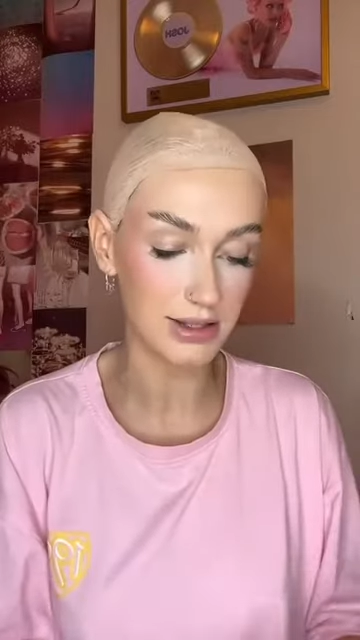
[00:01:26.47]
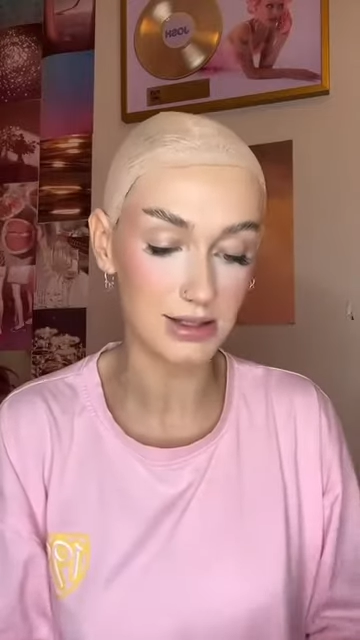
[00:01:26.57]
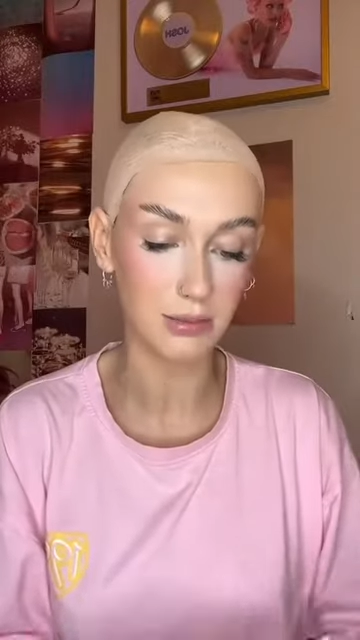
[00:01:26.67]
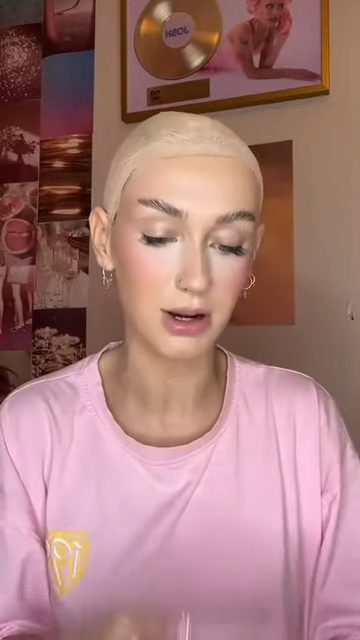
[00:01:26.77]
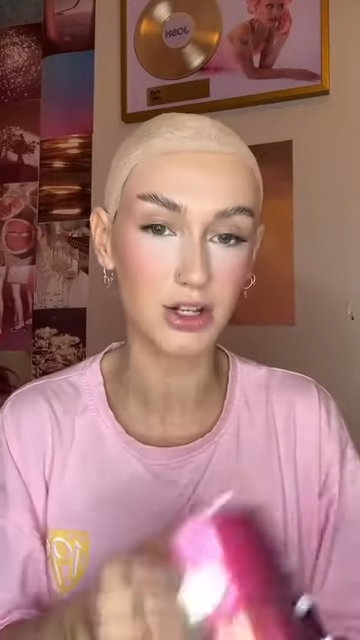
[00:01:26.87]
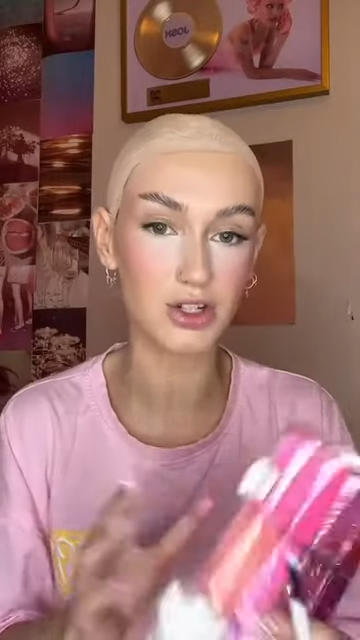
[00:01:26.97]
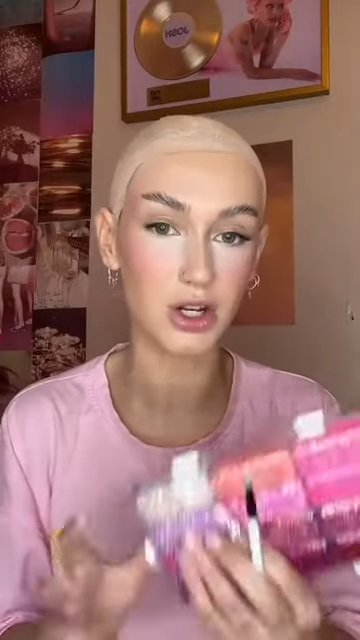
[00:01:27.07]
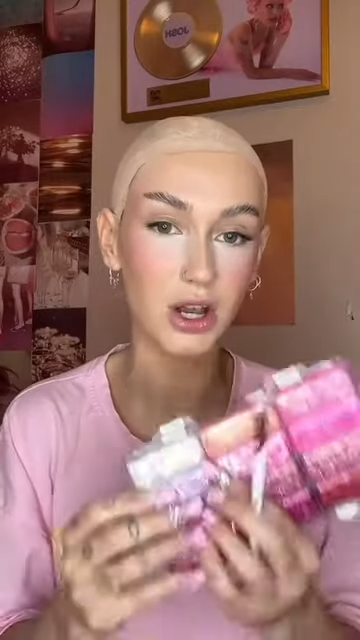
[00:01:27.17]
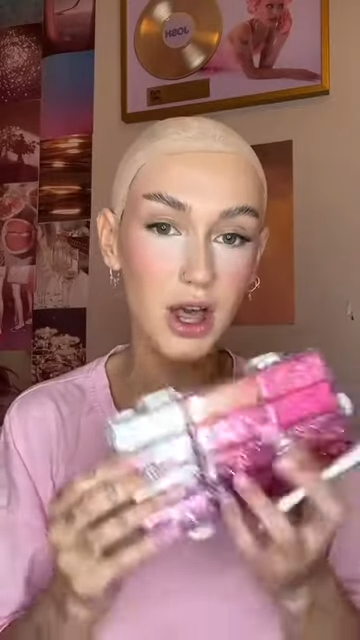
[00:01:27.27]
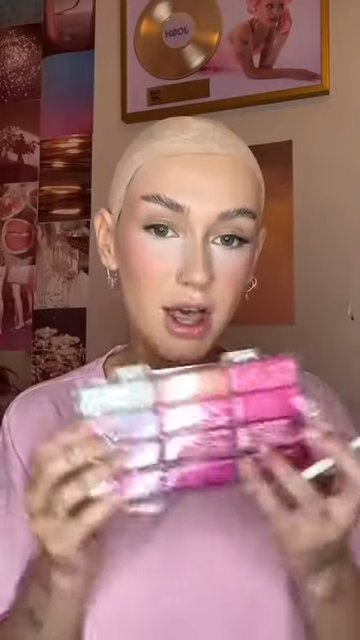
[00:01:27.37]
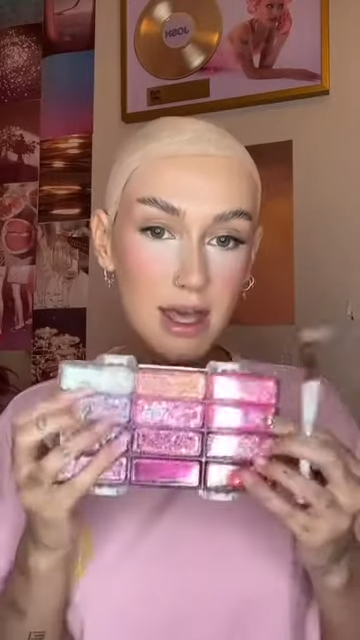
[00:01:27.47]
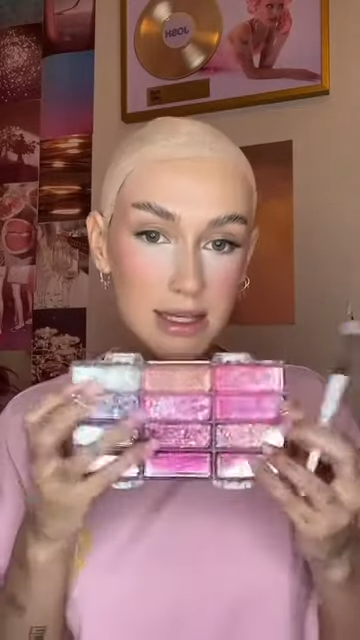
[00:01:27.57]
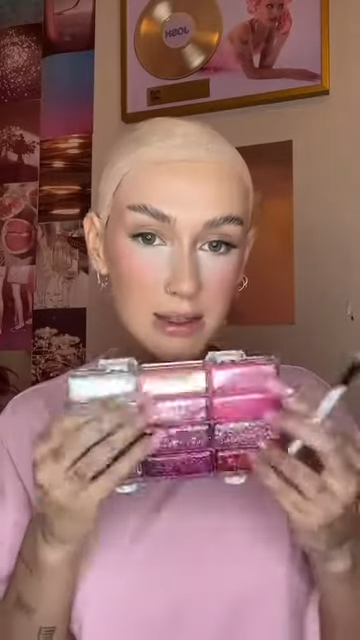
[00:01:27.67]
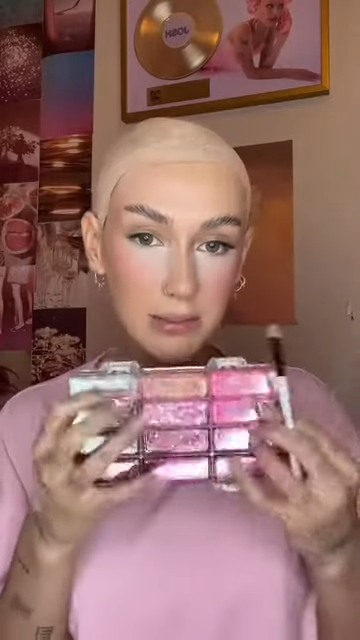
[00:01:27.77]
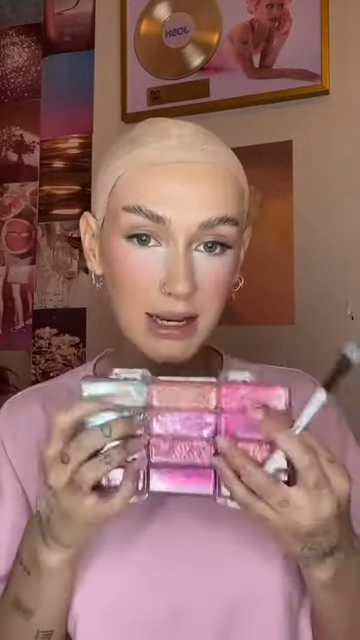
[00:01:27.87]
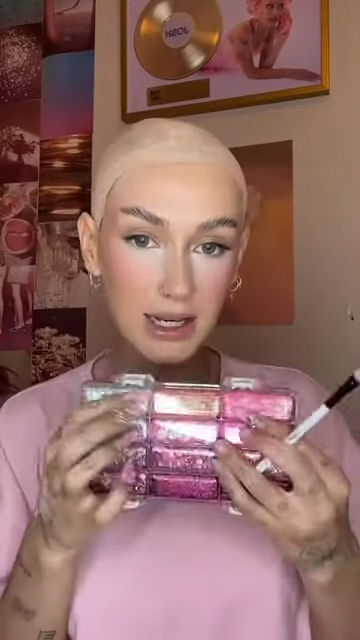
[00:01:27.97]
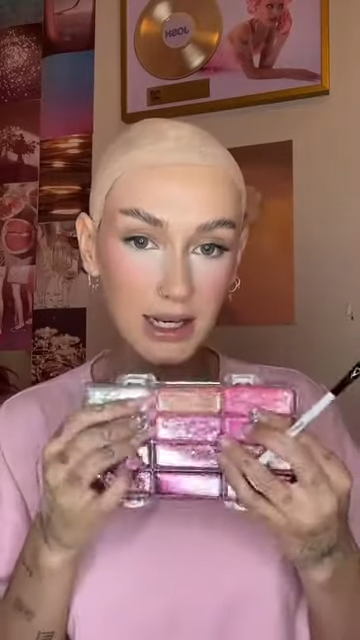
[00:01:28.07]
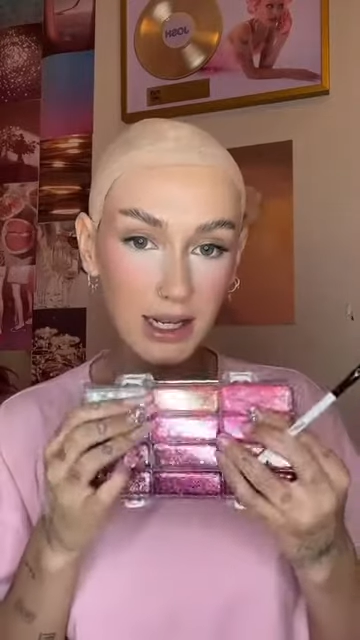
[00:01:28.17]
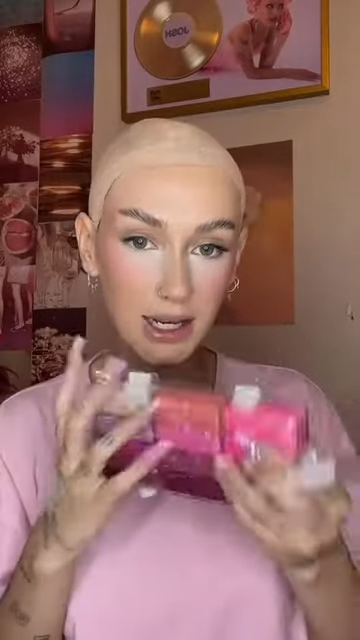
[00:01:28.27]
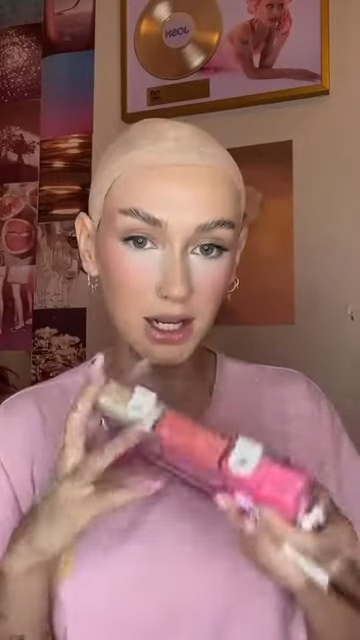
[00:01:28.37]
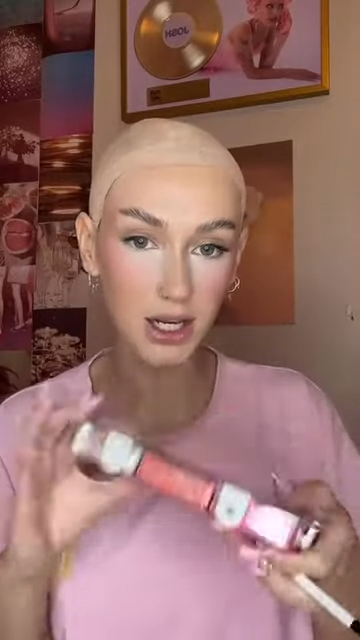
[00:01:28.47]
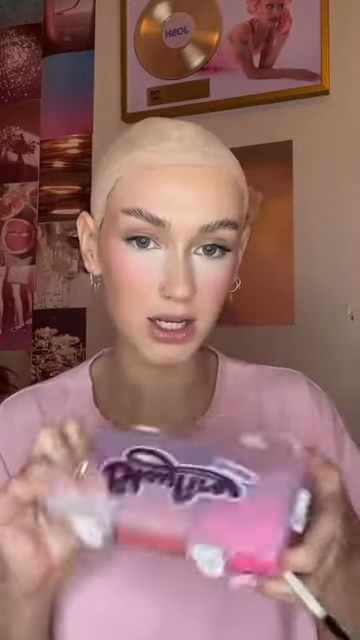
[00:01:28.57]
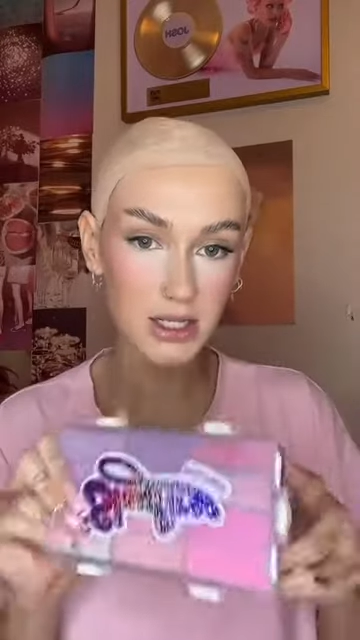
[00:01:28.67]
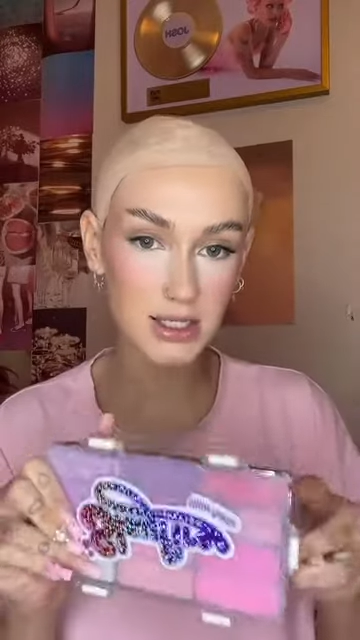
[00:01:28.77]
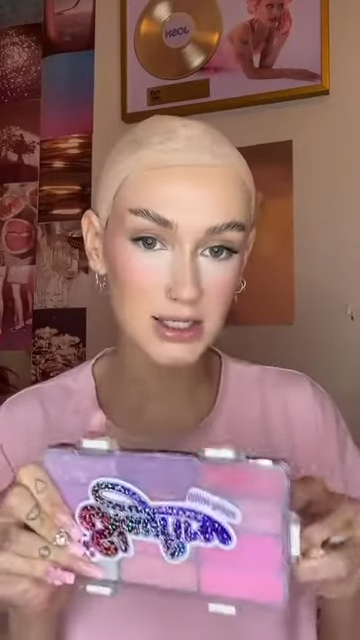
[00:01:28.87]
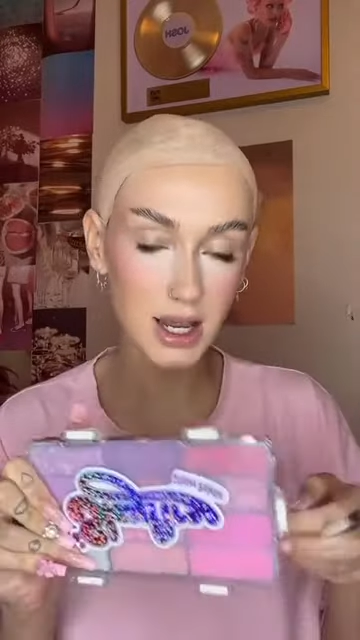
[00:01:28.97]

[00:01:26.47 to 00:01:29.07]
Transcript: So I'm gonna do some pink glitters